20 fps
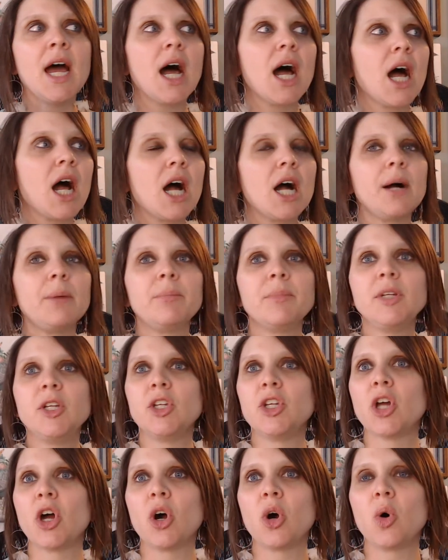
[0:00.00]

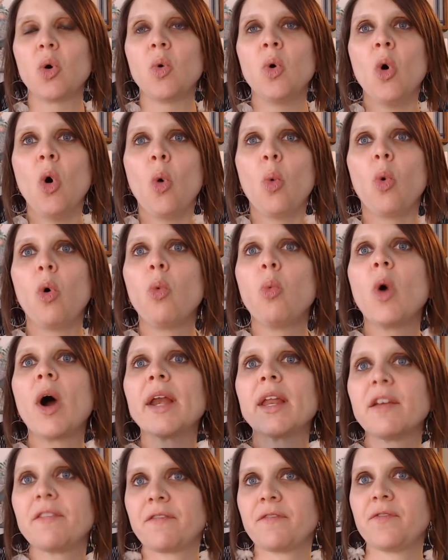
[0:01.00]
Well,
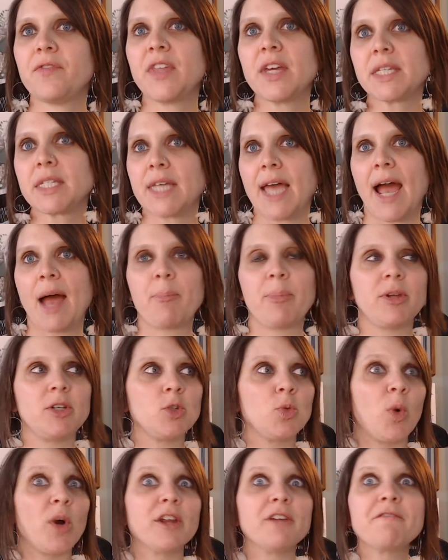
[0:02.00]
what if this
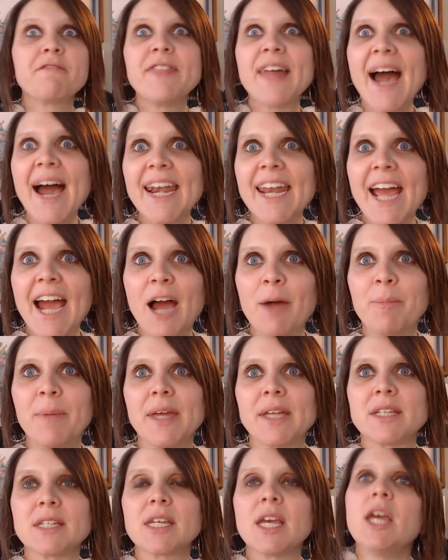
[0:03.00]
happened? What if that
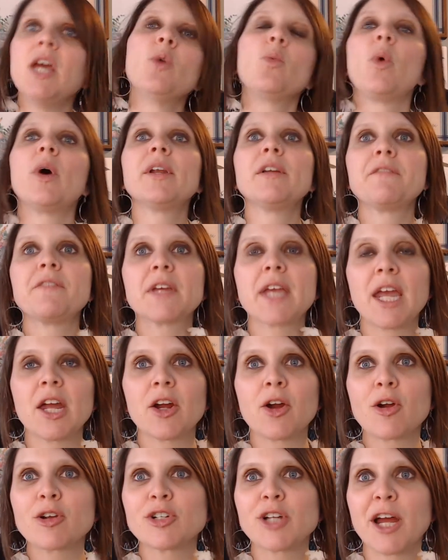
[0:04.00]
happened? What if the
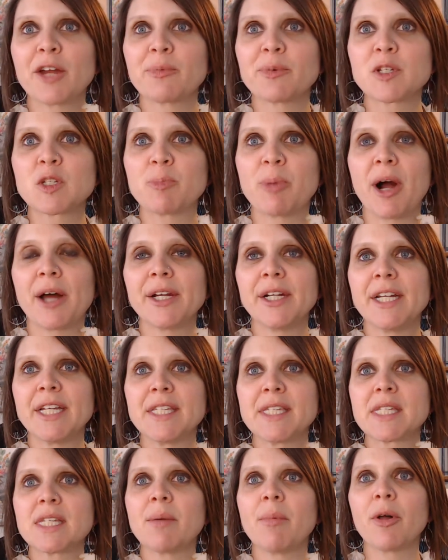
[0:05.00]
character had responded
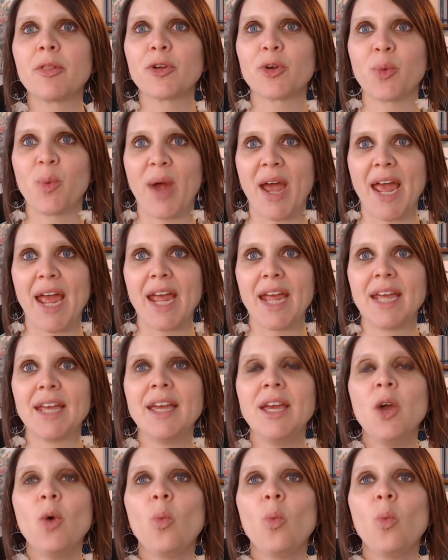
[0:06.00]
in some other way?